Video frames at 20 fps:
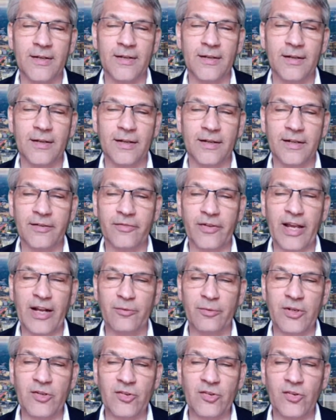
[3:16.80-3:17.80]
In
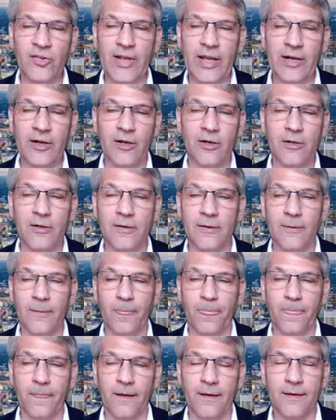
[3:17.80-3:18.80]
fact, we just had our,
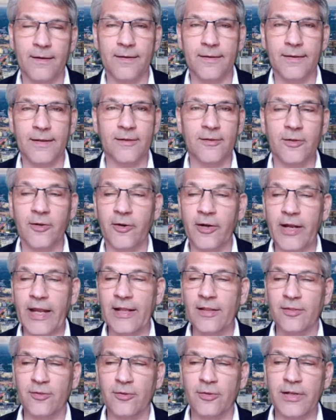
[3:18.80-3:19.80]

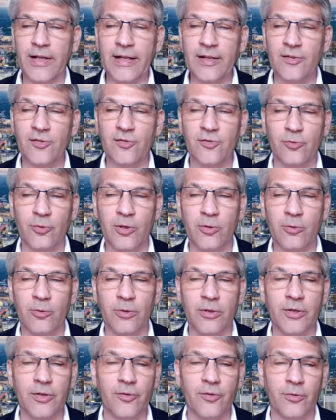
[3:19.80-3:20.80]
8th or 9th short
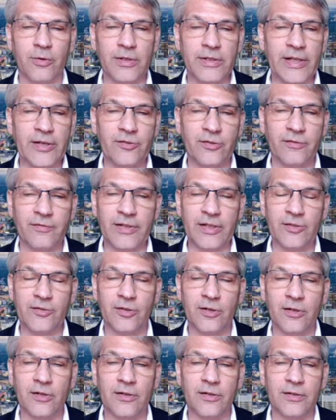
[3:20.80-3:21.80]
course on electric
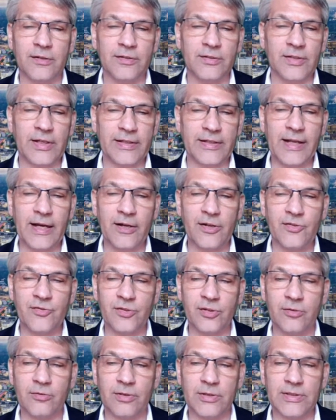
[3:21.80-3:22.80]
VTOL
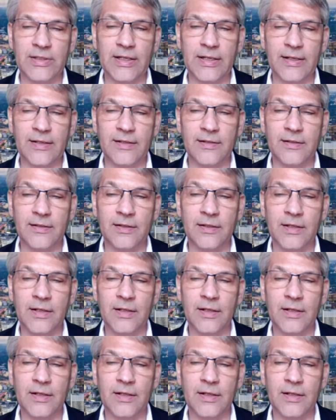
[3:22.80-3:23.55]
technology online.